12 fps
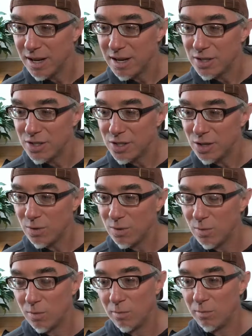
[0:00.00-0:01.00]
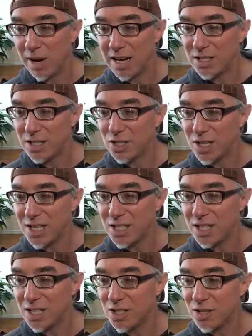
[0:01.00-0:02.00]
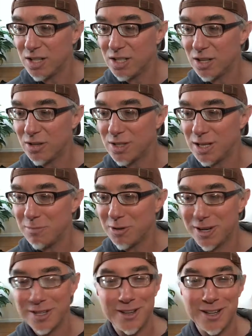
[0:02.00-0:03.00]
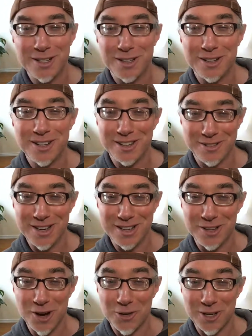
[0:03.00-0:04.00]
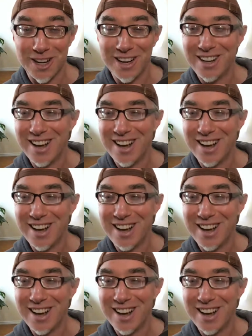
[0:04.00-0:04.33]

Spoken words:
So my suggestion is you need to go deeper, and you need yoga.